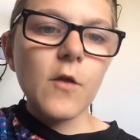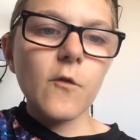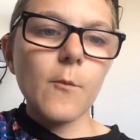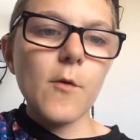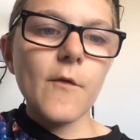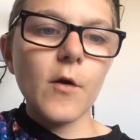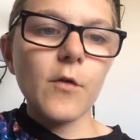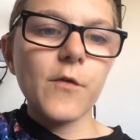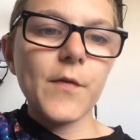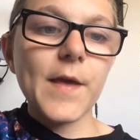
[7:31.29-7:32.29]
So we're moving
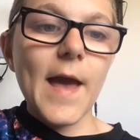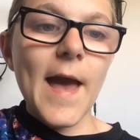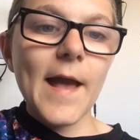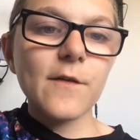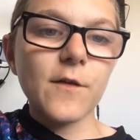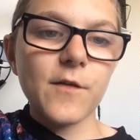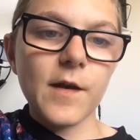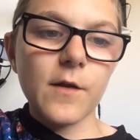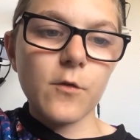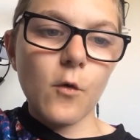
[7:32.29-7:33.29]
on to the
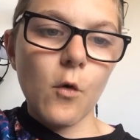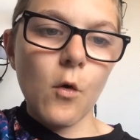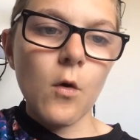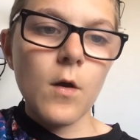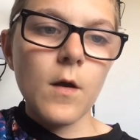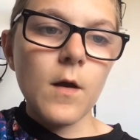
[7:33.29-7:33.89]
exiting door